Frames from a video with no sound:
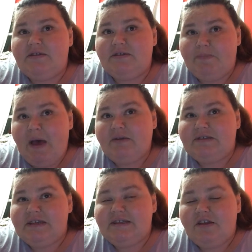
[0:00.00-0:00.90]
about
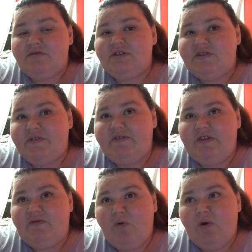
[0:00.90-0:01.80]
sixty dollars. It was
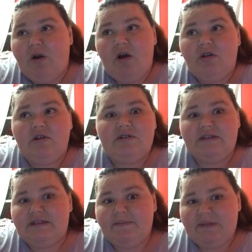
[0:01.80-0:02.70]
fifty-four dollars
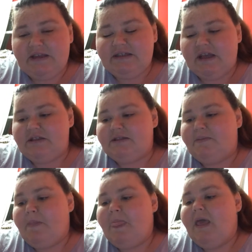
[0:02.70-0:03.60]
and something cents.
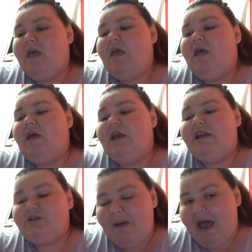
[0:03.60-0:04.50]

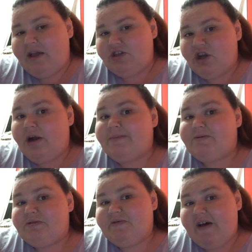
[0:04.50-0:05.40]
Each pack of charms
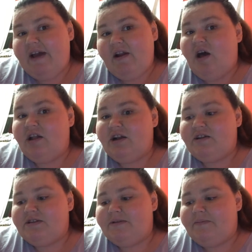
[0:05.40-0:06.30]
was five
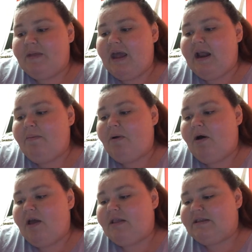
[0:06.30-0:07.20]
dollars. And I
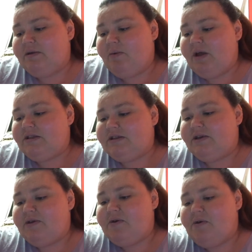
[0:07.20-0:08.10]
bought, let's see, one,
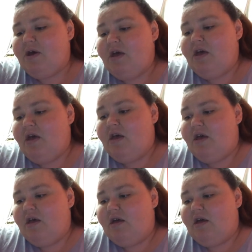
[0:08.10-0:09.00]
two,
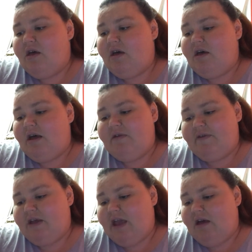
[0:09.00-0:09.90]
uh, I don't feel
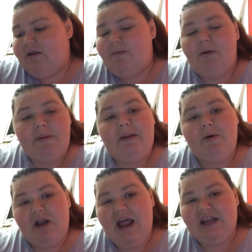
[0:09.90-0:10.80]
like counting them all, but I
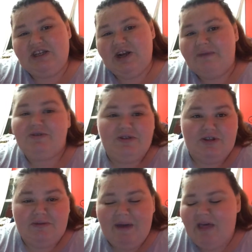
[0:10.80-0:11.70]
bought a lot of charms. You can
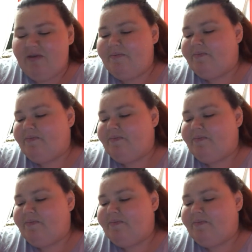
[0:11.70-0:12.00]
do the math.